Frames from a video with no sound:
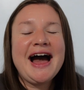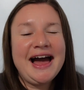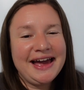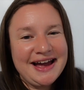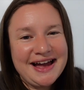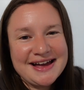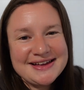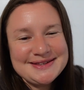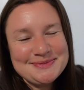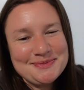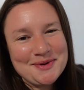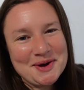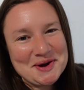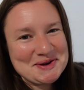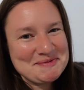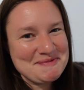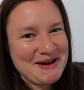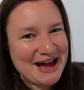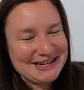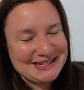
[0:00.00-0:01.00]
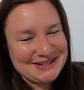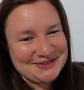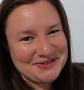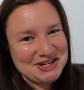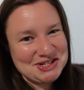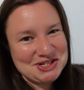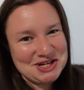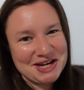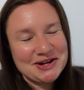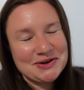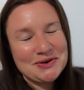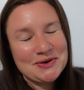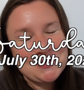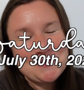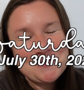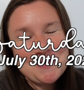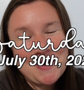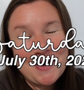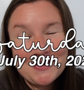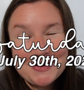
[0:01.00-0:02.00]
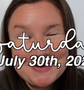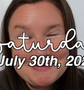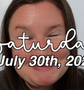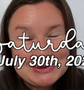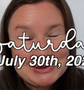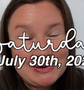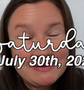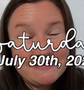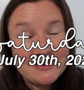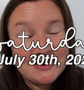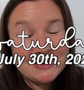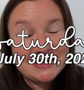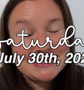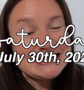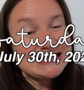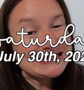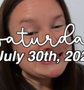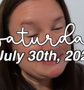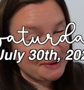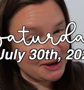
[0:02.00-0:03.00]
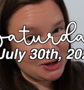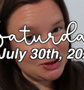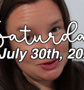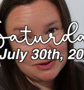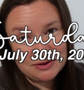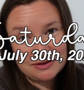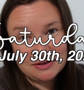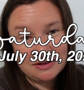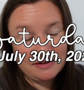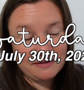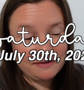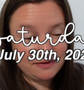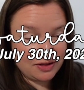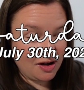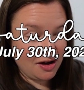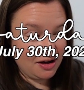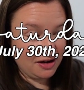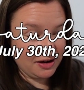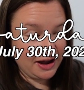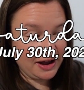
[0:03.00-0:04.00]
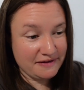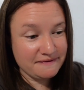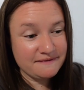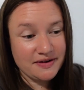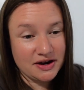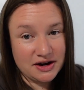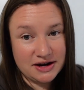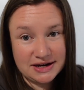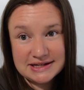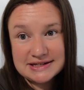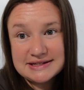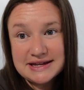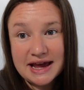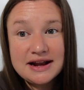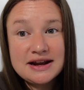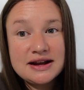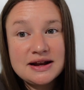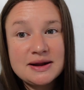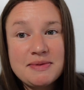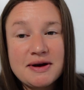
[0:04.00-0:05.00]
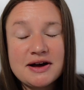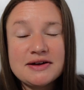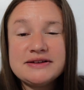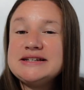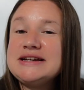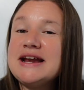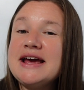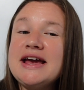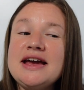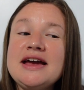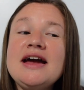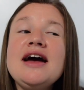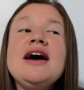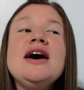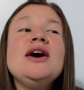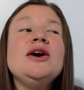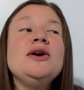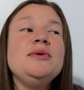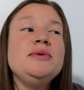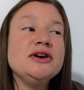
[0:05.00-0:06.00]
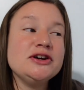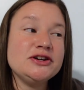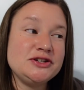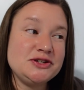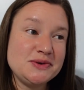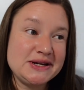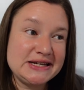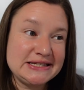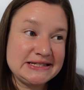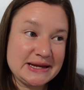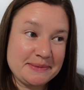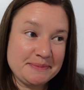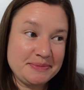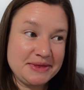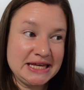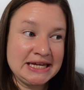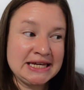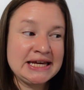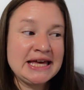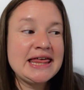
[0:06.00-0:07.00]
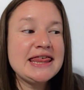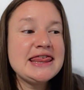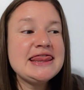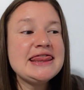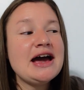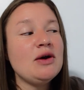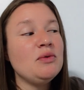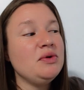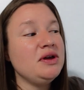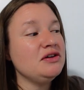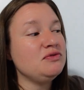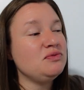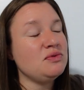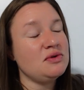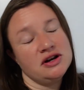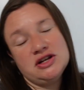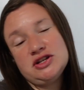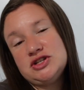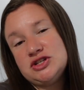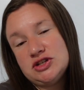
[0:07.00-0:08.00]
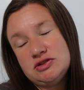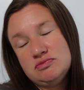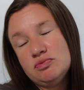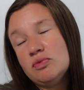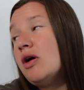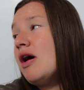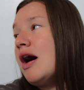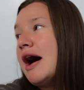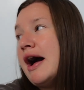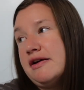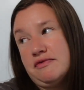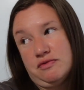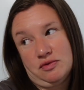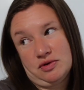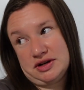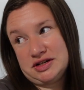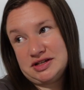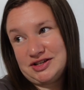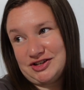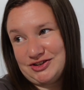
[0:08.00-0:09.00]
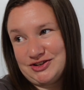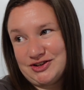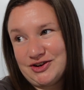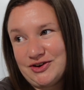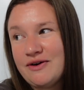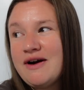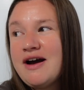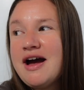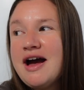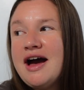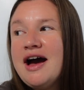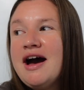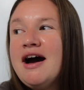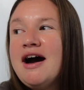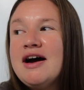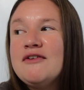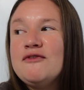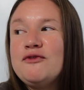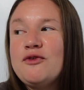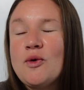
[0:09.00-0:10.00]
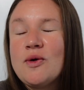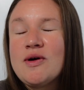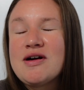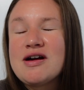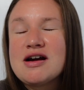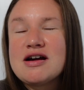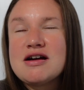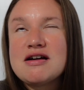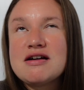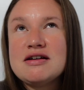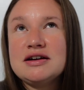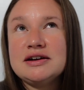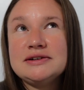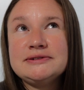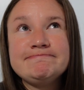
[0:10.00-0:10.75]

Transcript: Hi guys, welcome back to my channel. Welcome to a very special vlog. I'm very excited about today. We are doing something that we have wanted to, well, I've wanted to do for